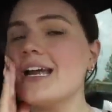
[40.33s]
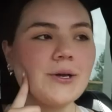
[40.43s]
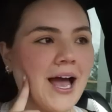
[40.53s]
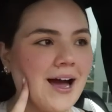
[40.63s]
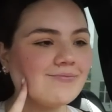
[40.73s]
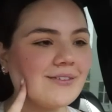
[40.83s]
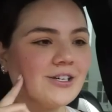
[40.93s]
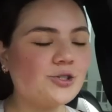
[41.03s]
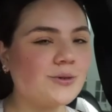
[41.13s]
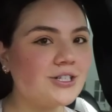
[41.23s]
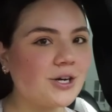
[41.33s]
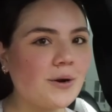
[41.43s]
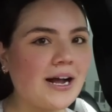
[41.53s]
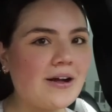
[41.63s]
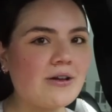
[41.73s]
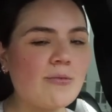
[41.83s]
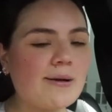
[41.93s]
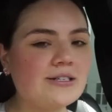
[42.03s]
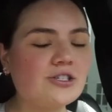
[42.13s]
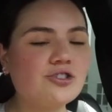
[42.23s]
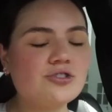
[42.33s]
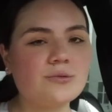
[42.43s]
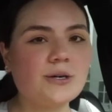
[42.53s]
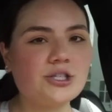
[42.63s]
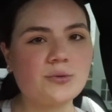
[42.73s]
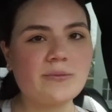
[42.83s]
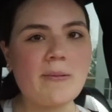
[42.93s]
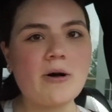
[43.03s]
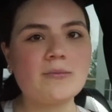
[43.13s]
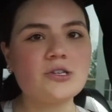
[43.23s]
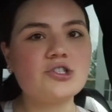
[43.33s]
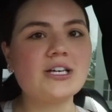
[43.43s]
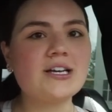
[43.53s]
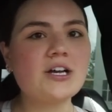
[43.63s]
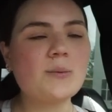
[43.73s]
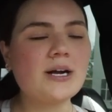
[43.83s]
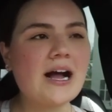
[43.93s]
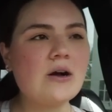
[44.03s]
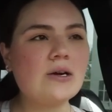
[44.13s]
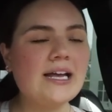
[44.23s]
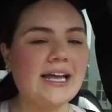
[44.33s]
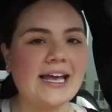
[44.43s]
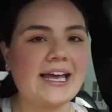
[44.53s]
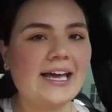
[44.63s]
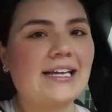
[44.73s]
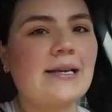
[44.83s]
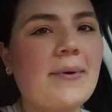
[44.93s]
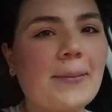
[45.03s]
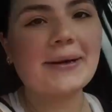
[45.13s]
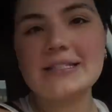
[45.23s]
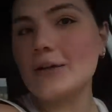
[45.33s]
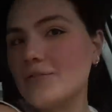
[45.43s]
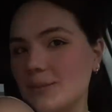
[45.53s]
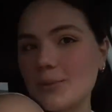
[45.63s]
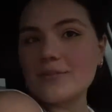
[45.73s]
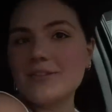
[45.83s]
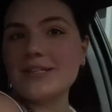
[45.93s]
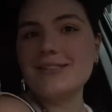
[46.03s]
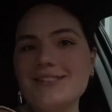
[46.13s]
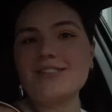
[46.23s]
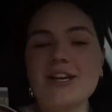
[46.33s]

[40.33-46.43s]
So yeah, I just went and took a workout. Now I'm about to switch with my mom so she can go work out and make myself some breakfast.